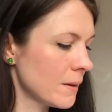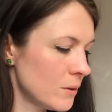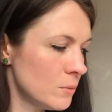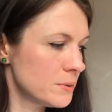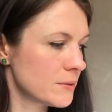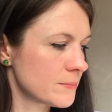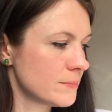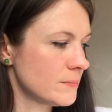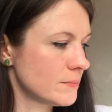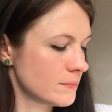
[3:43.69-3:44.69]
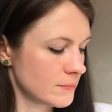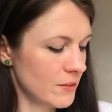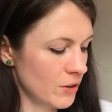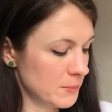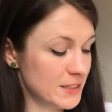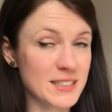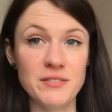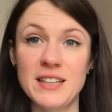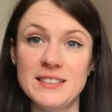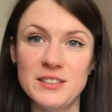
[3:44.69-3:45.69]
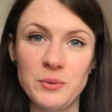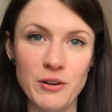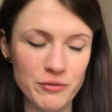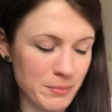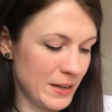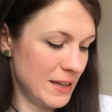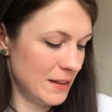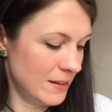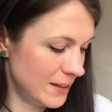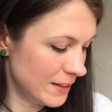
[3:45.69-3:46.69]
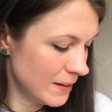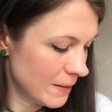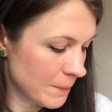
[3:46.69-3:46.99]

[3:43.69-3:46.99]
Oops. I've got my certificates as well from my e-learning.